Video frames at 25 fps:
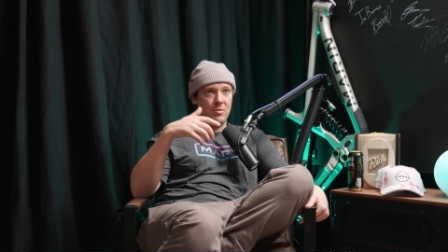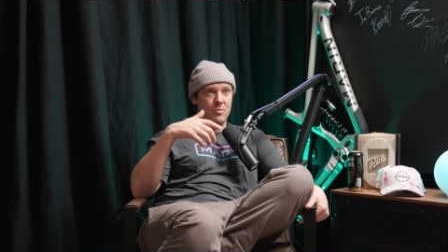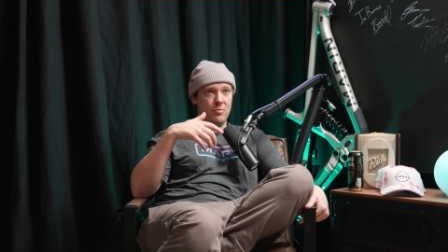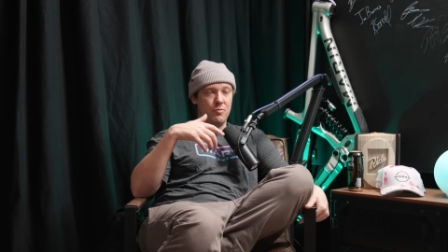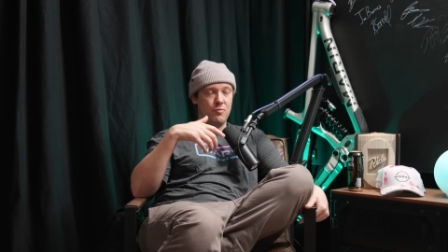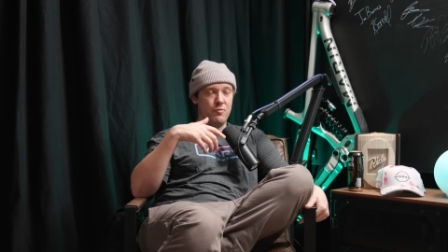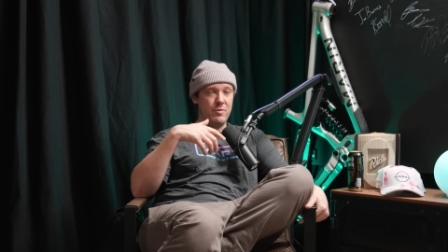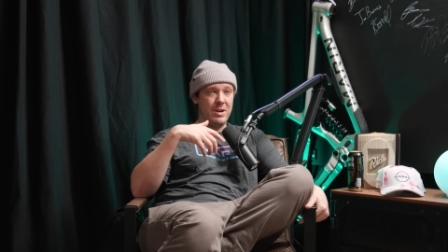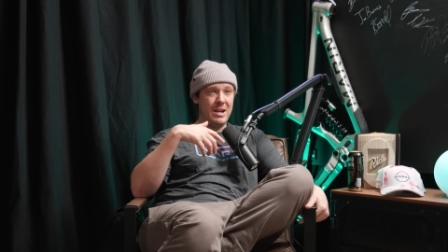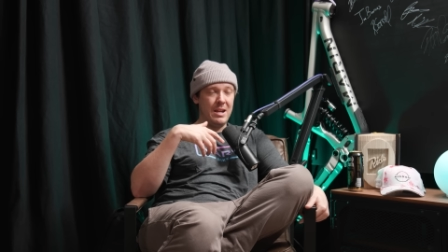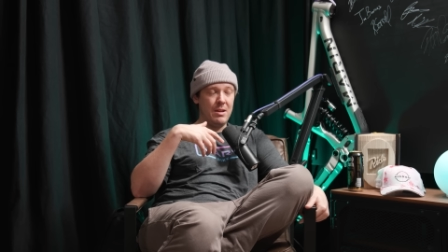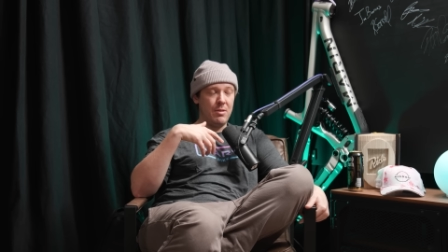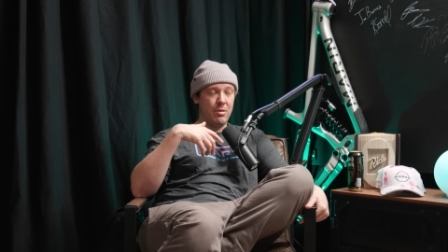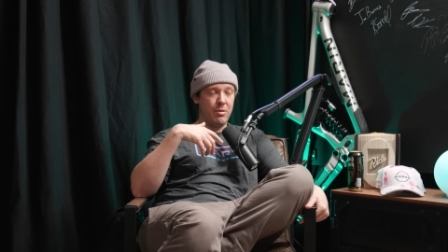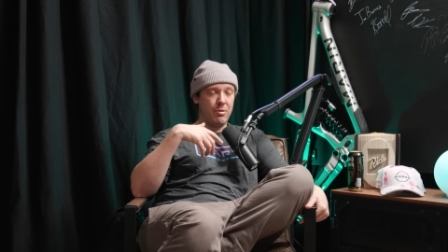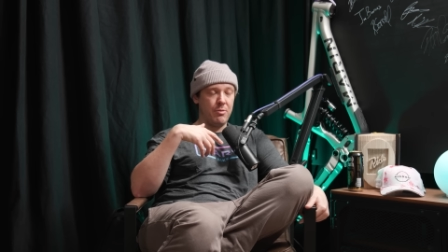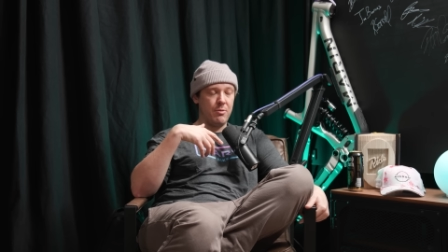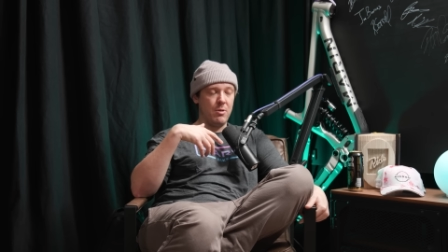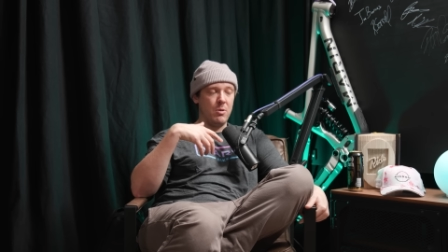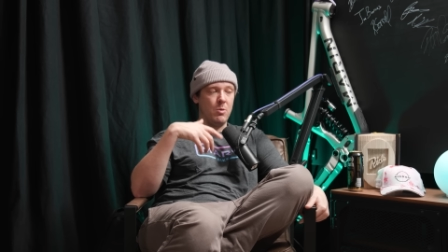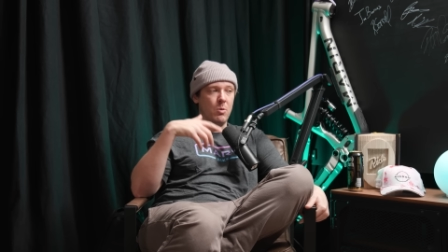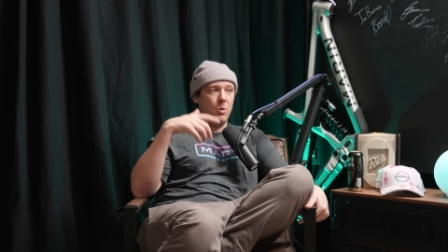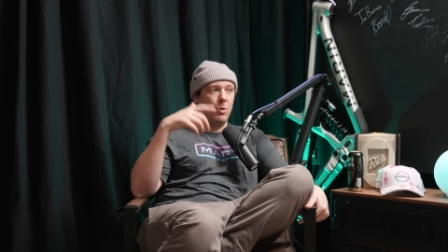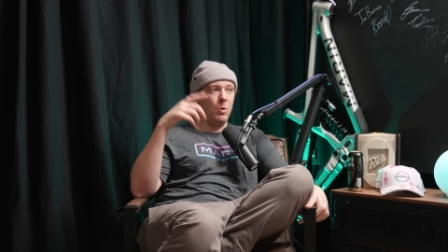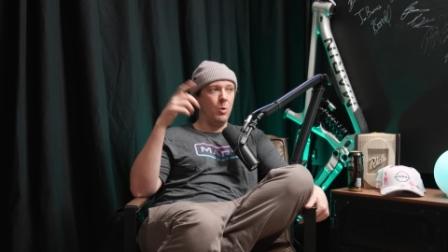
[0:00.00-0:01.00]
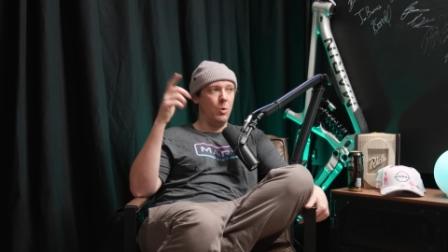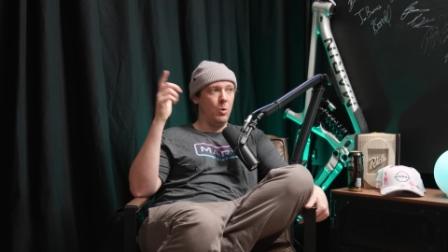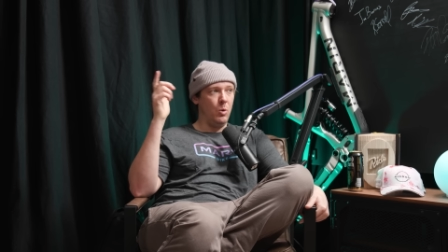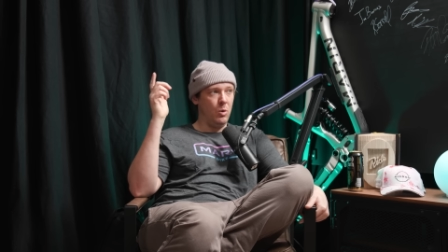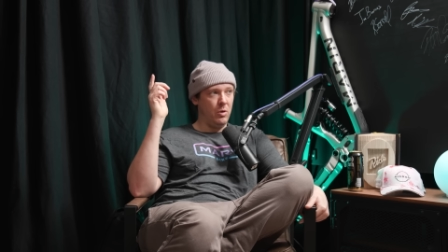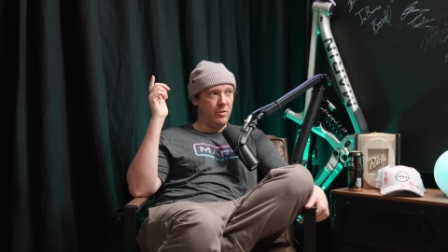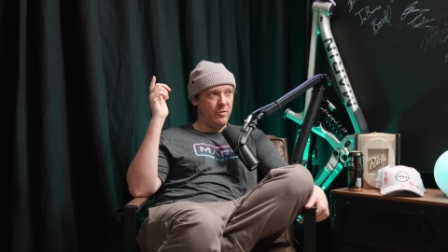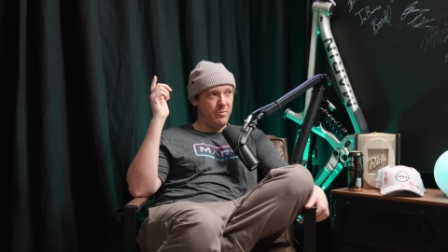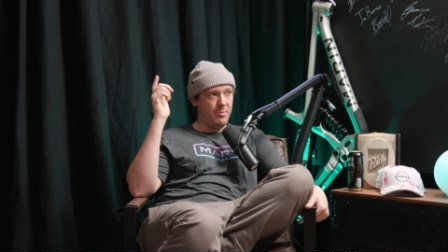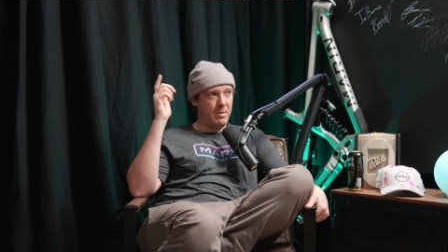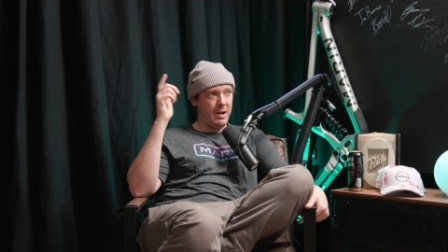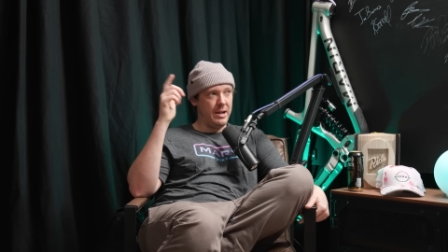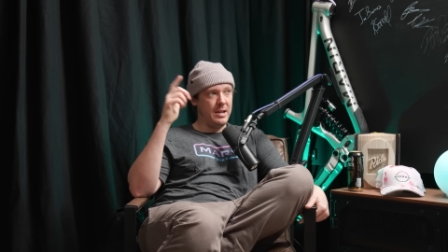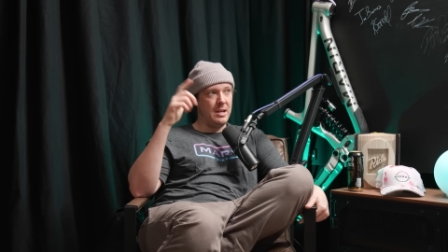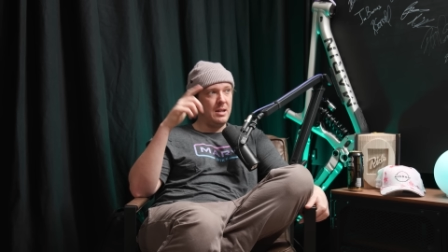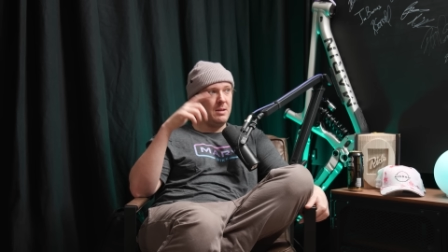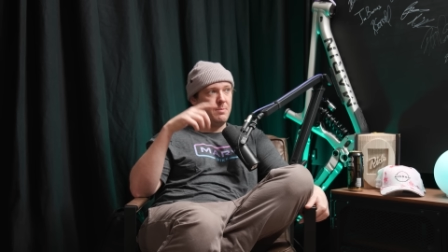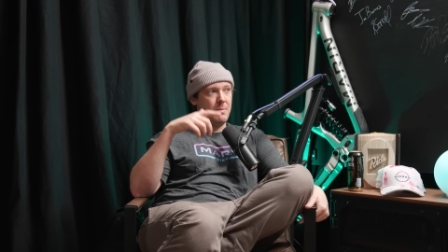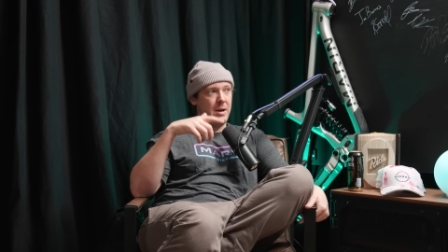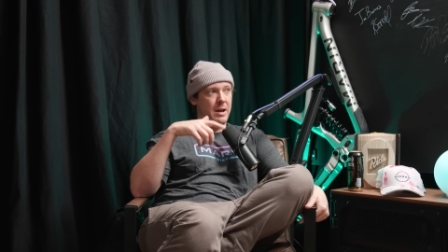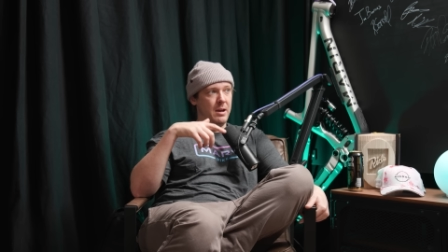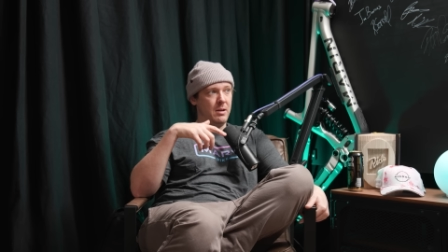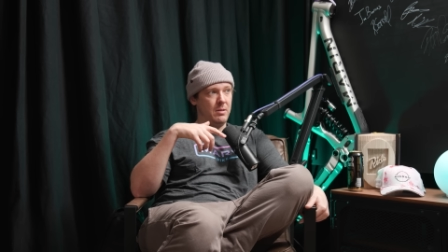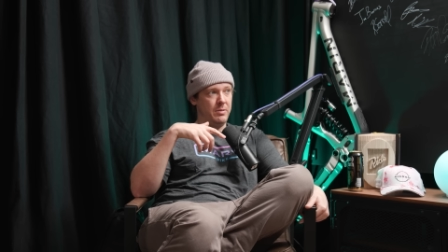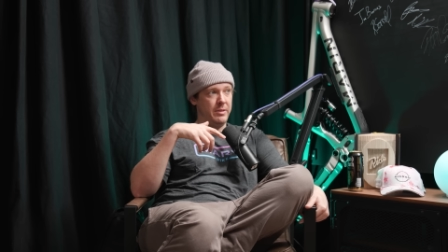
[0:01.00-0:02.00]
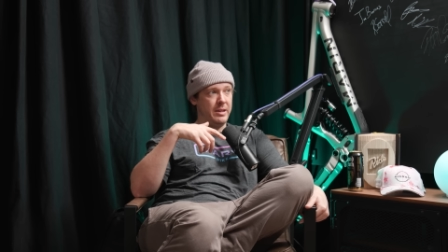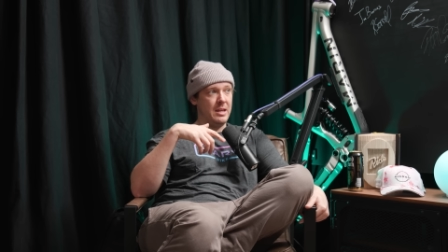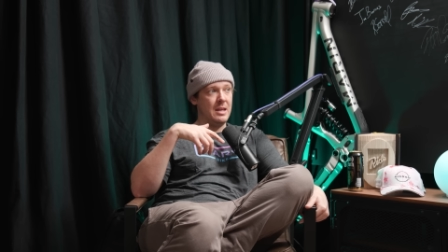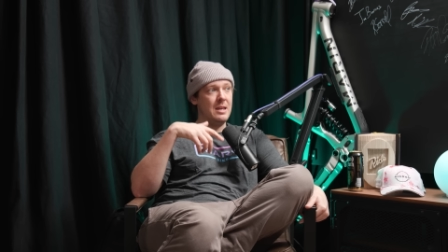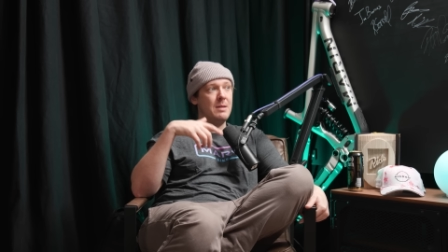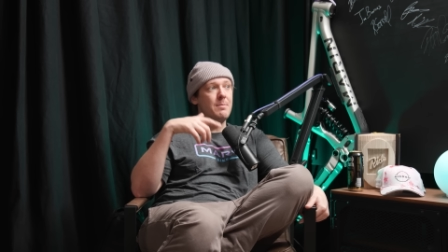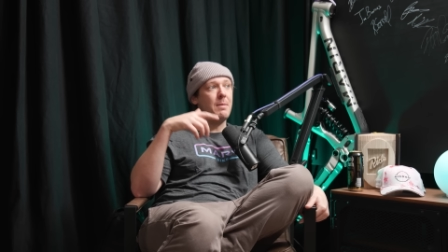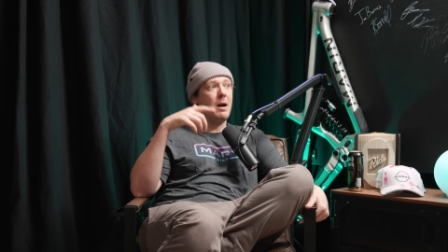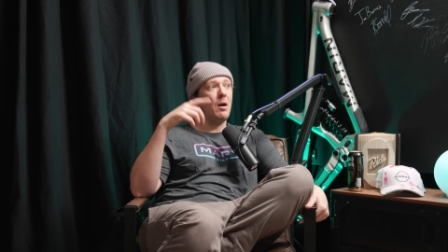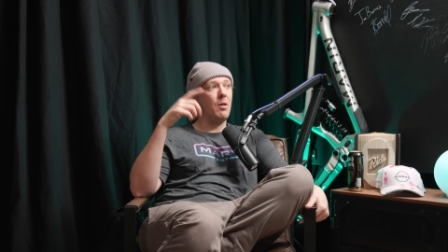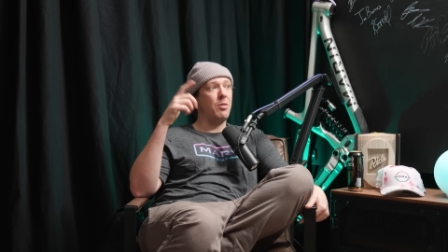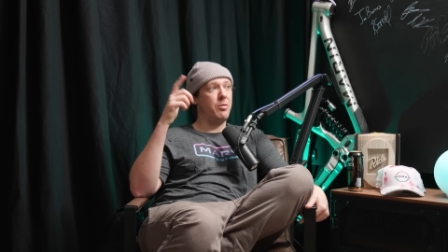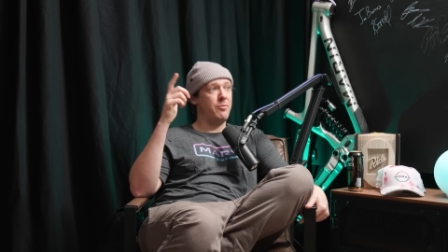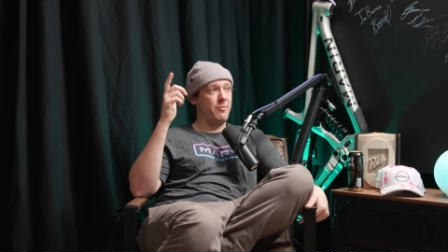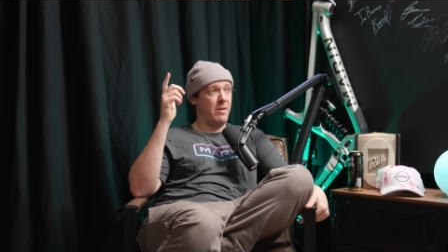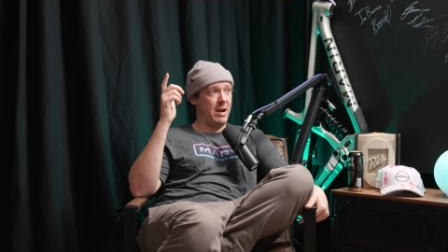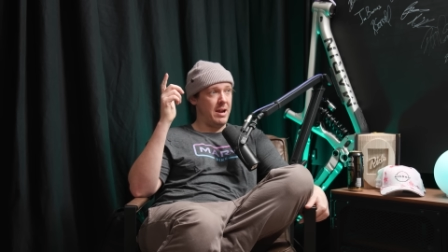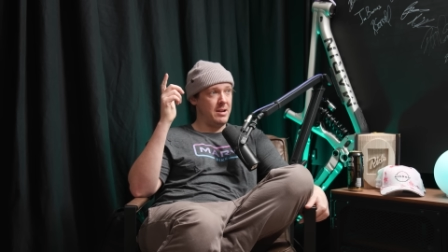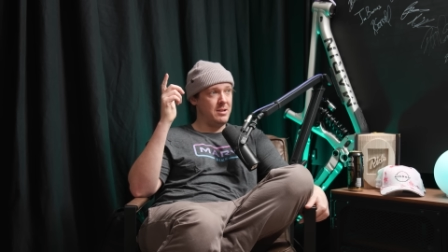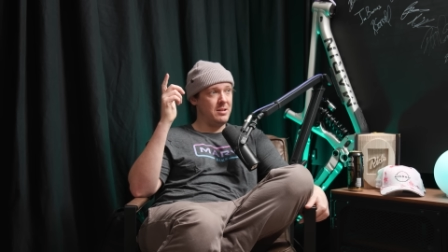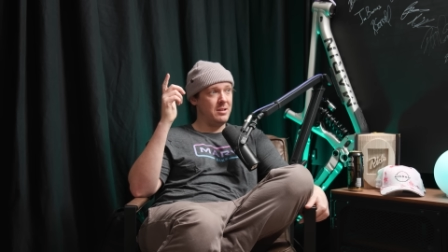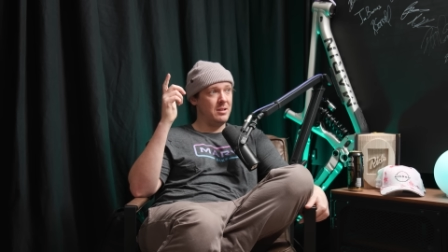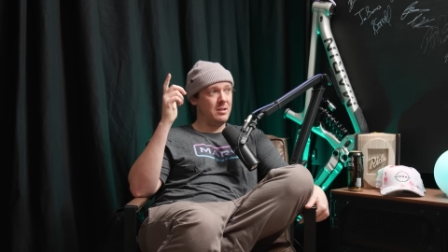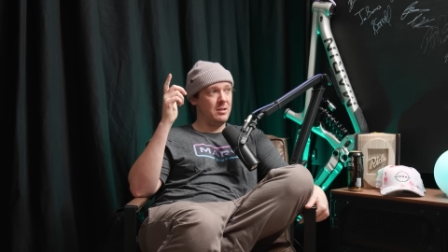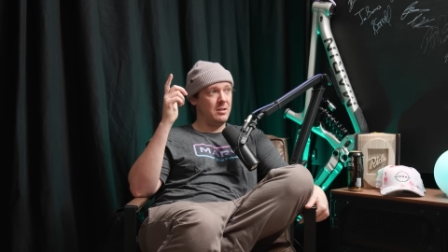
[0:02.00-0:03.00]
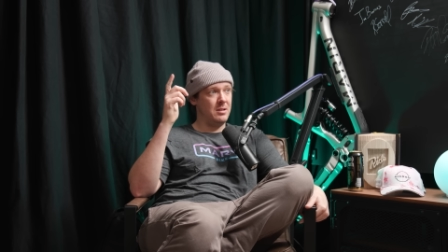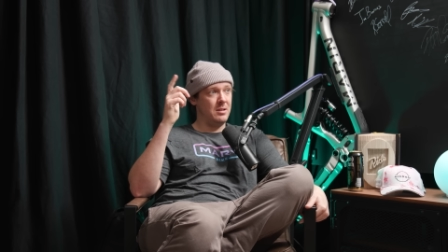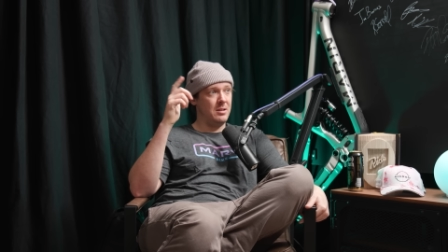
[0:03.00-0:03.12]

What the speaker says: read through all of my the email thread,